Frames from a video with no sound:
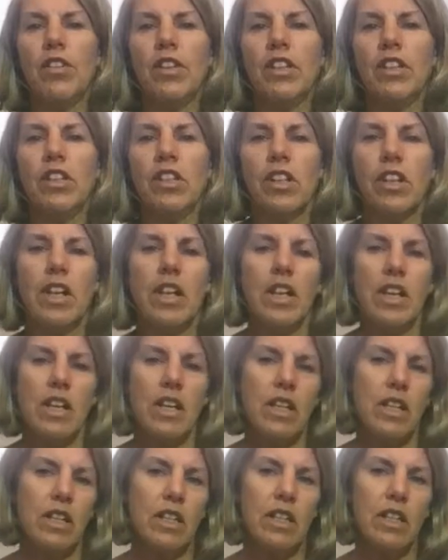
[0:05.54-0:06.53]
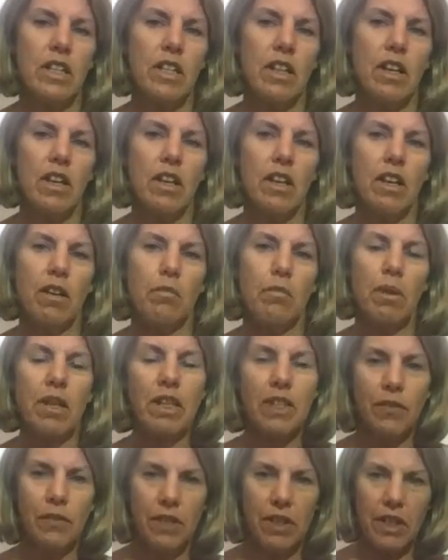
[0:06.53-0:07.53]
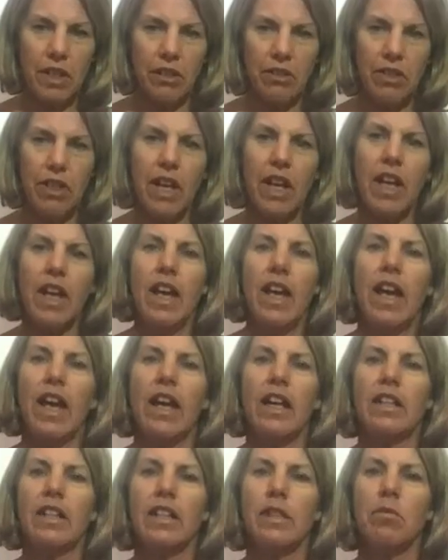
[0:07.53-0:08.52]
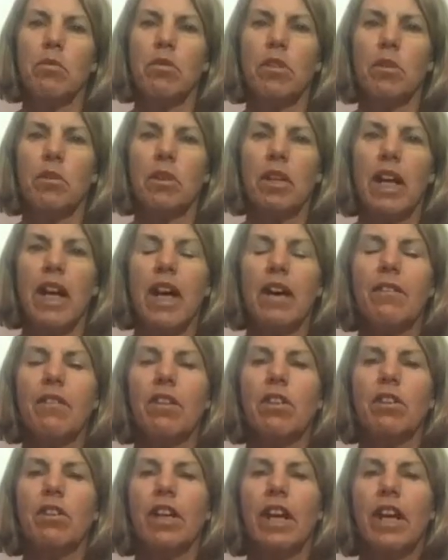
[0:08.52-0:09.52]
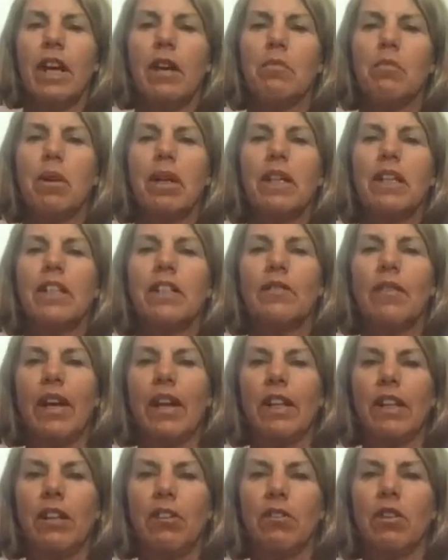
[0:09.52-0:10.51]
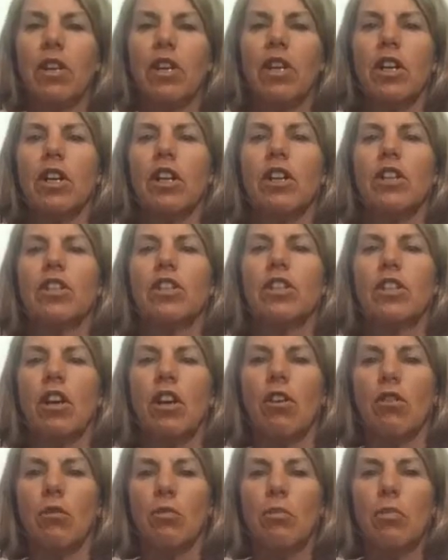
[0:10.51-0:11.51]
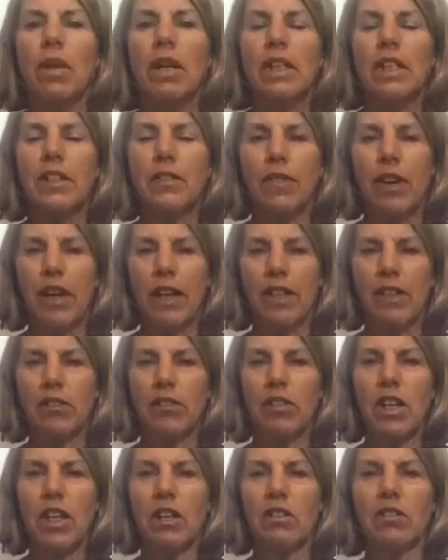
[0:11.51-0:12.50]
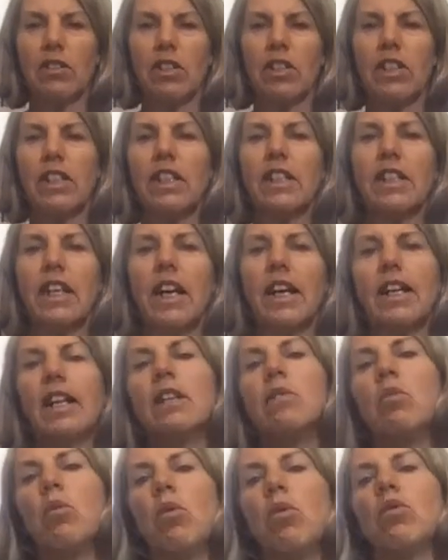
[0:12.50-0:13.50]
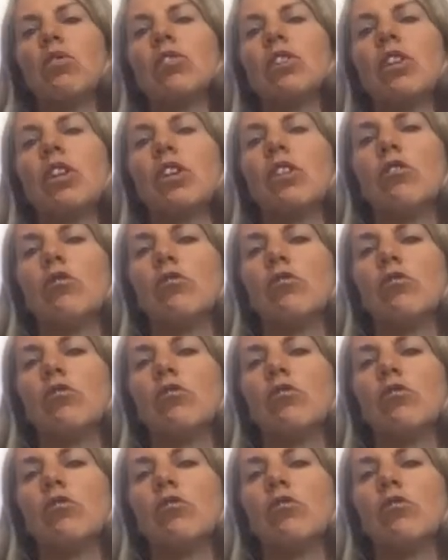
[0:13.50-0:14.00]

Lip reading: this year's maths videos, and this morning we're going to have a look at place value. So place value tells us exactly what